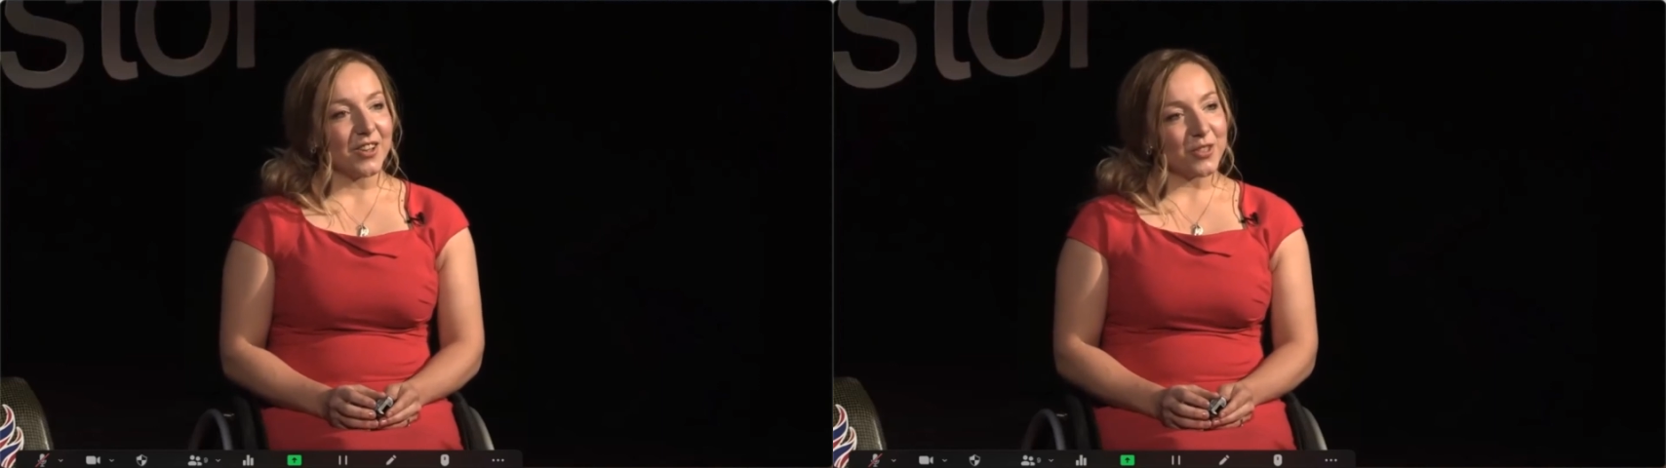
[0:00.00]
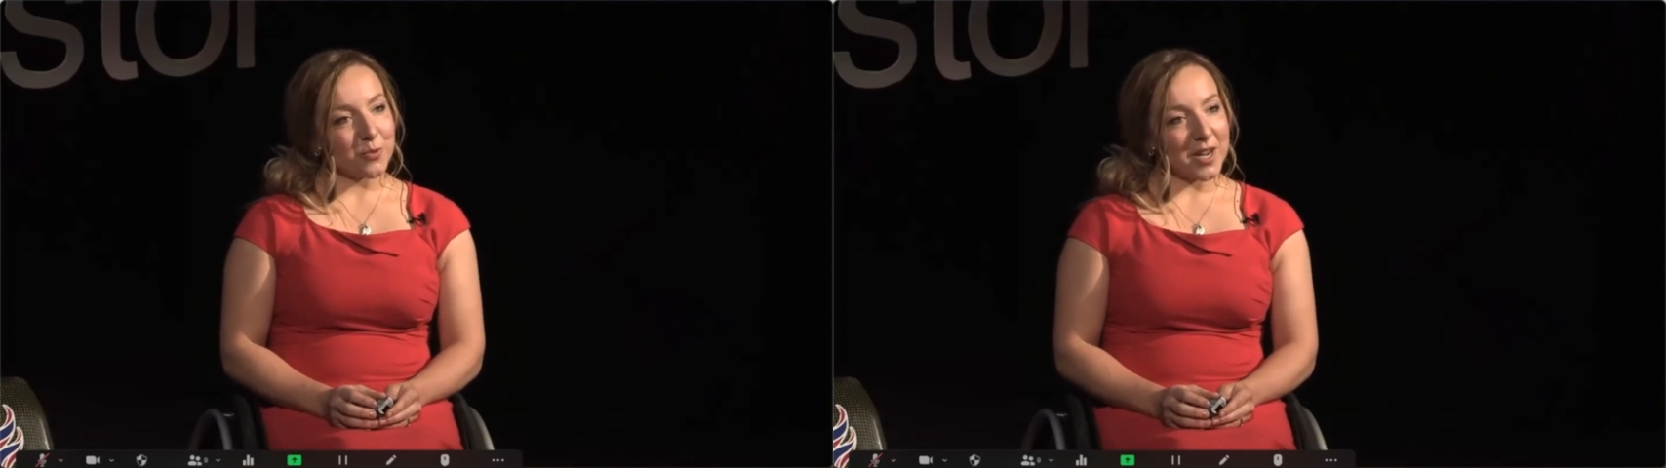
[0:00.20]

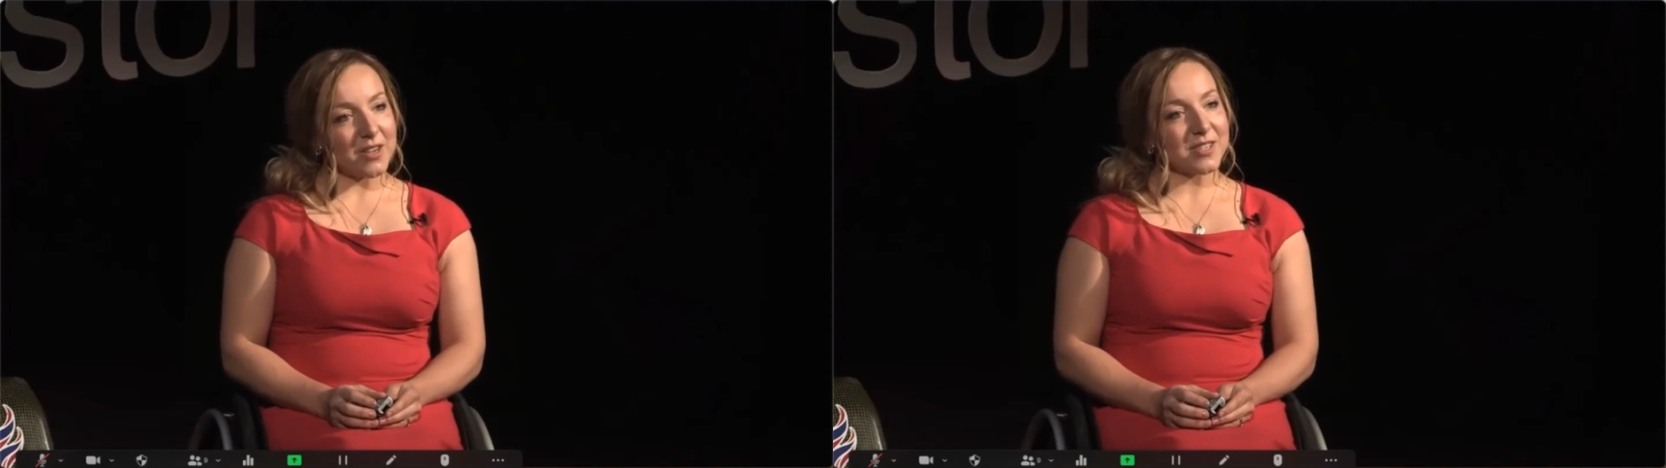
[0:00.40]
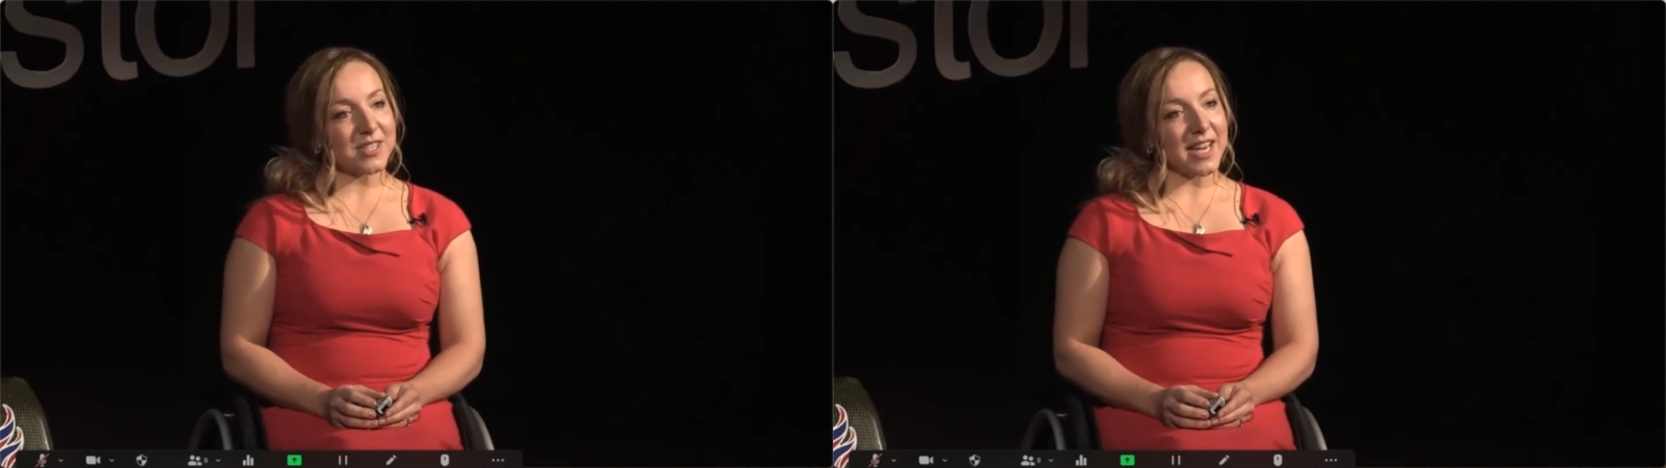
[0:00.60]
the way
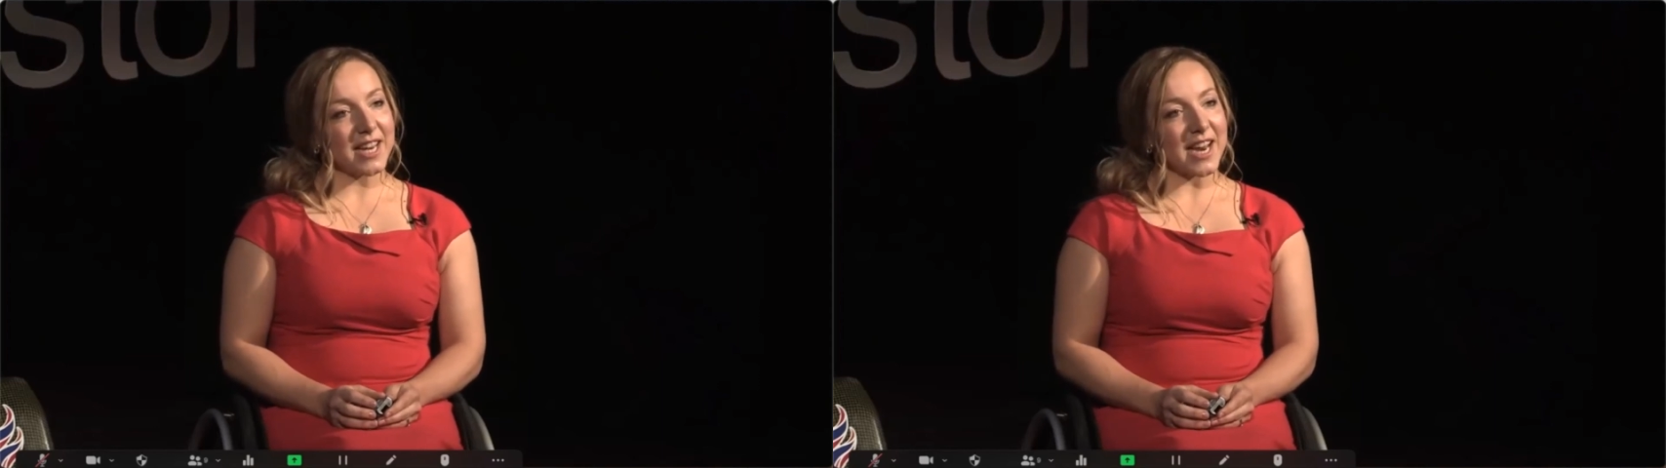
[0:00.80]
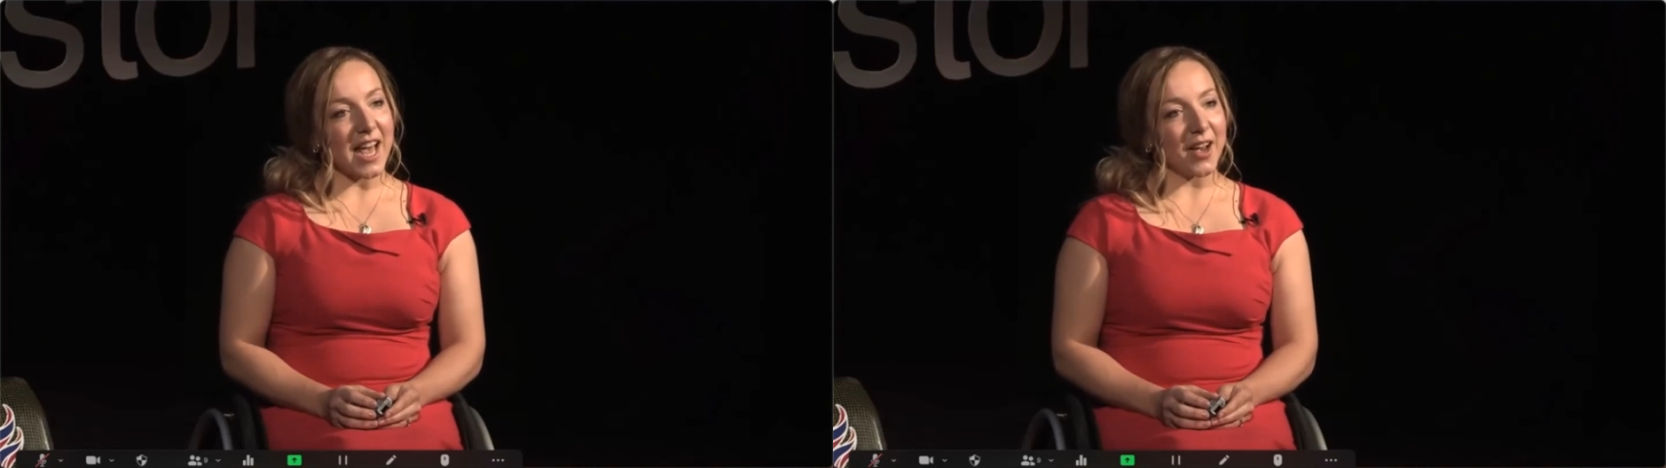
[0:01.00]
you're
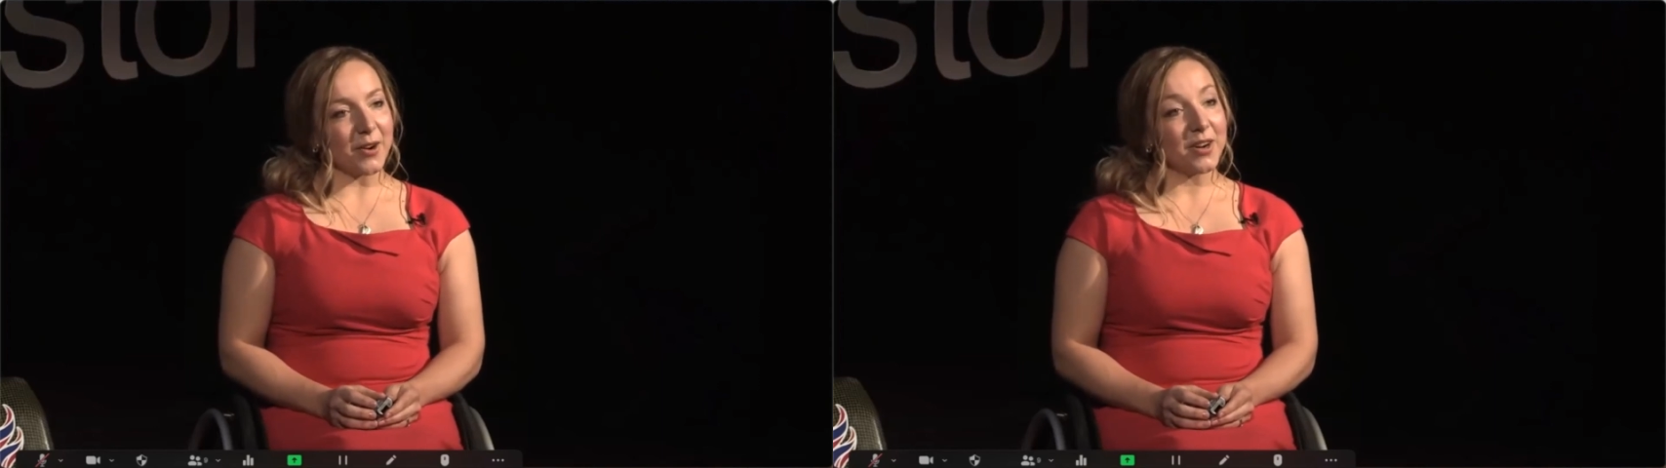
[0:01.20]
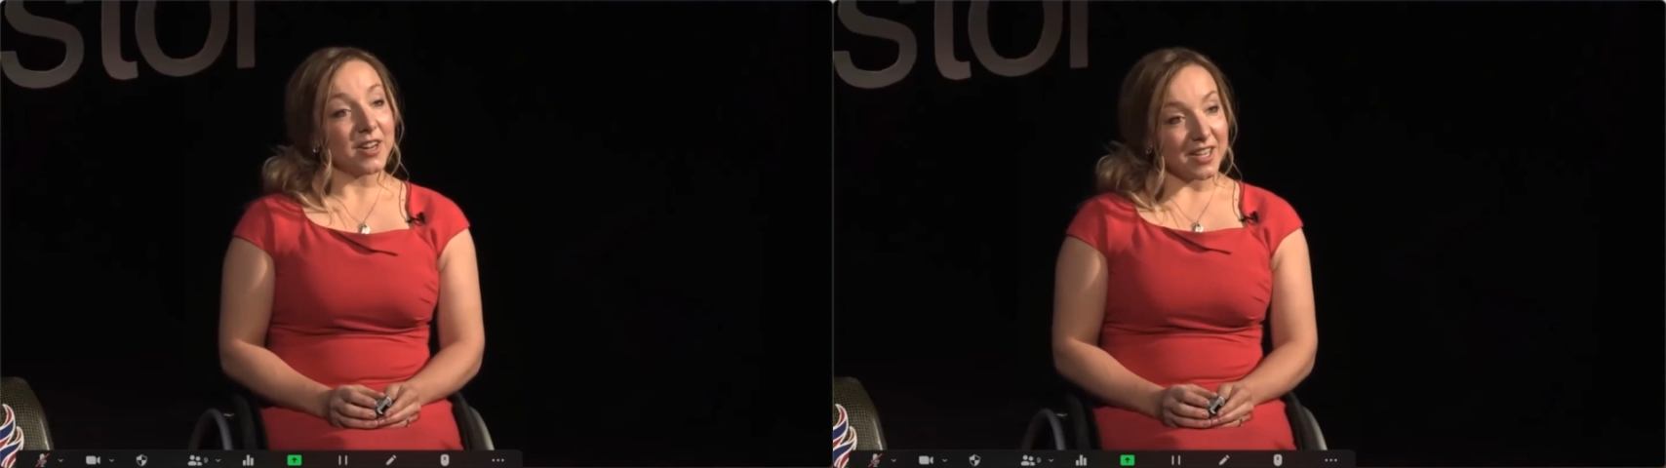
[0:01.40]
skiing
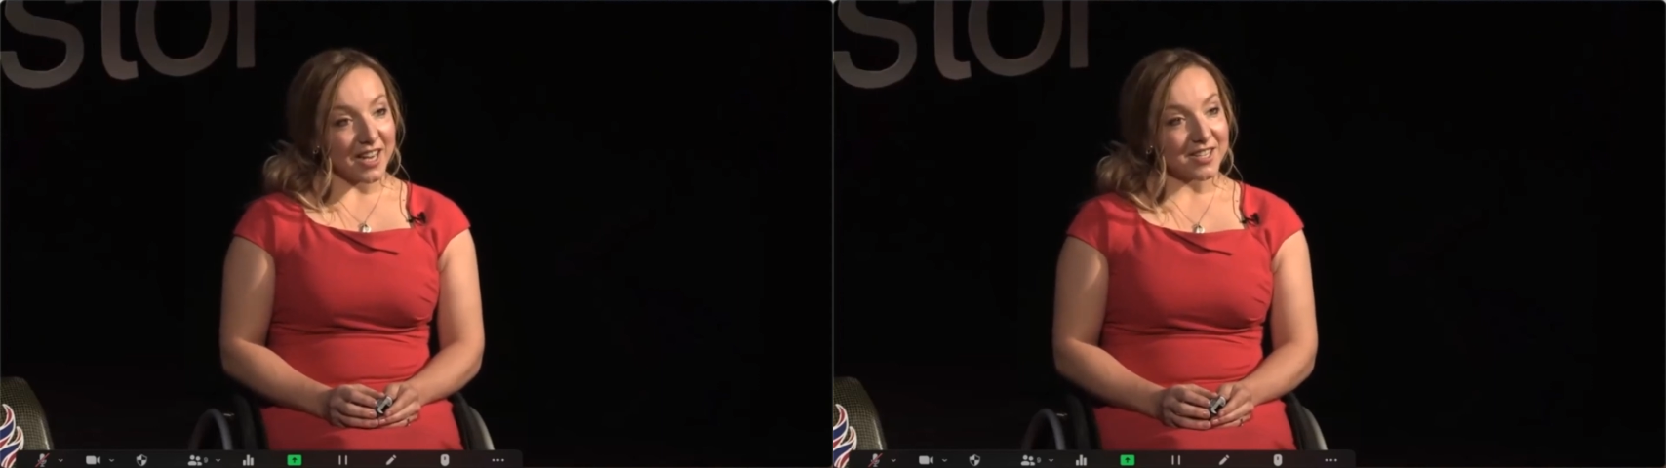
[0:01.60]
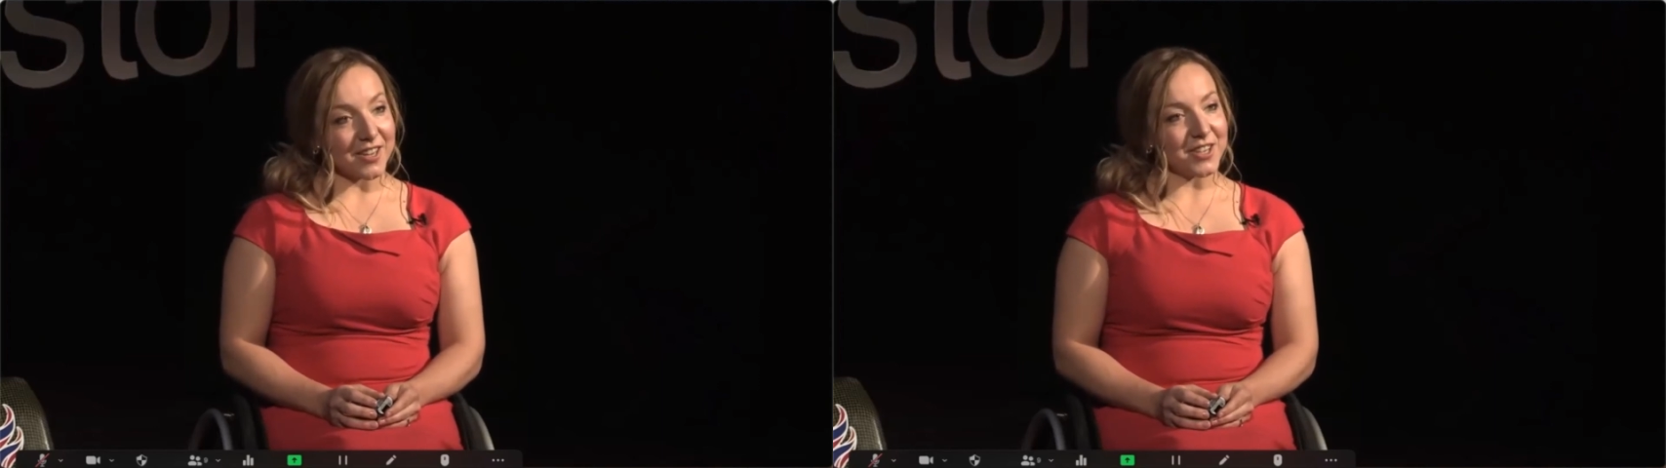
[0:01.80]
now,
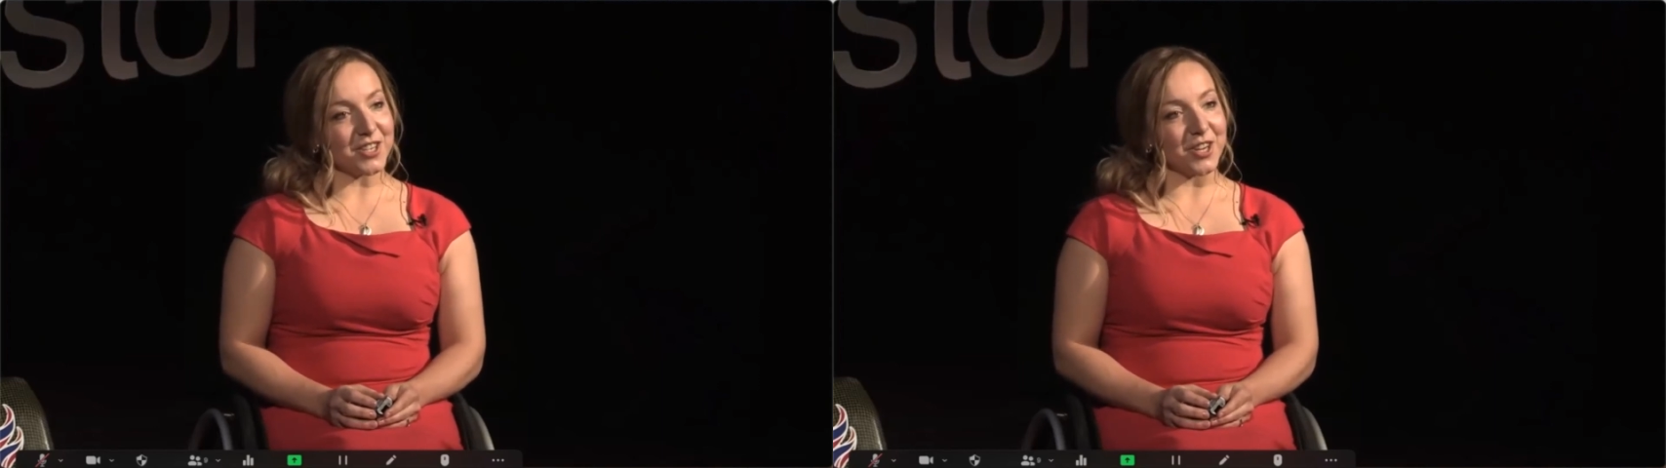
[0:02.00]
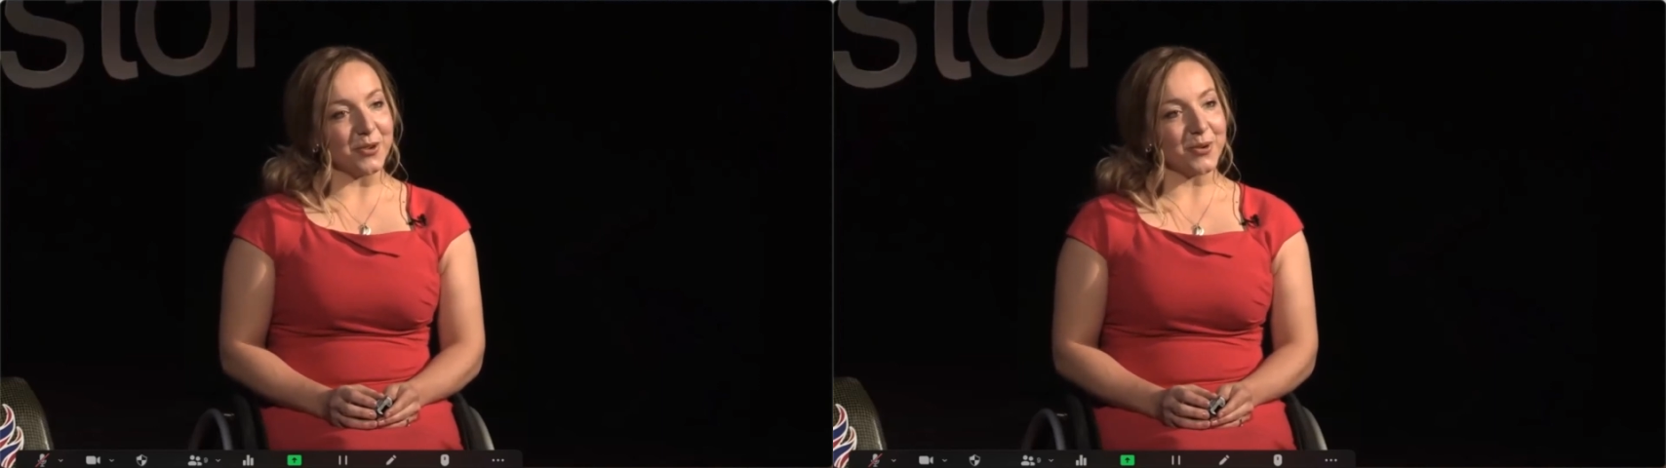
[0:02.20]
yes, I
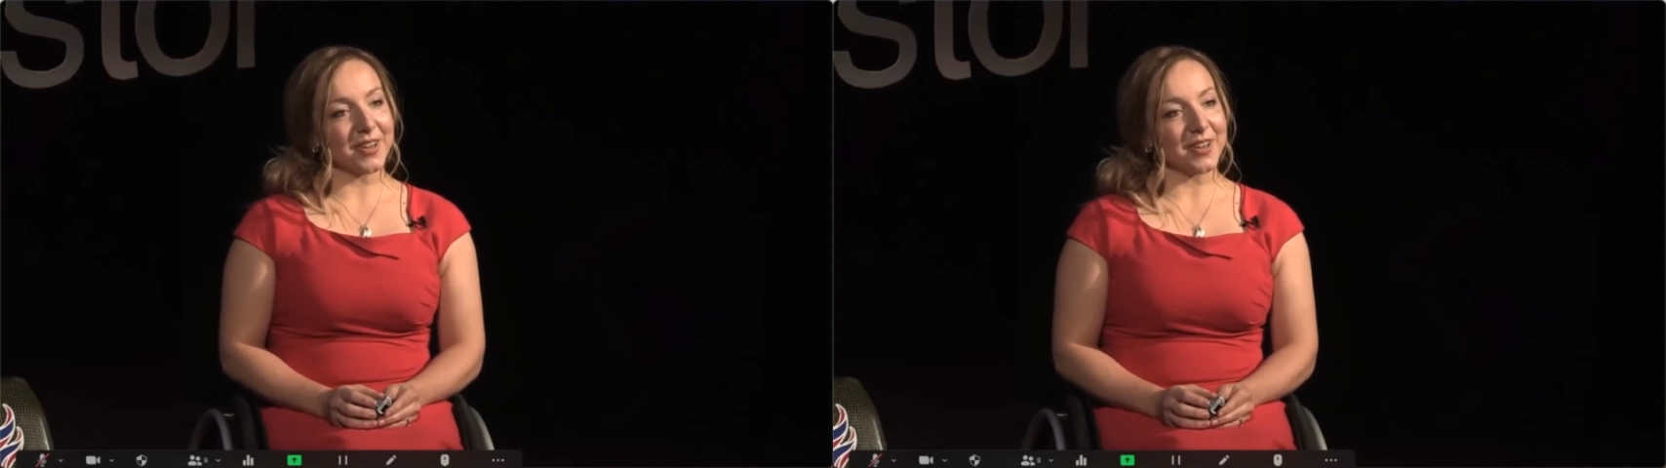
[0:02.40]
do."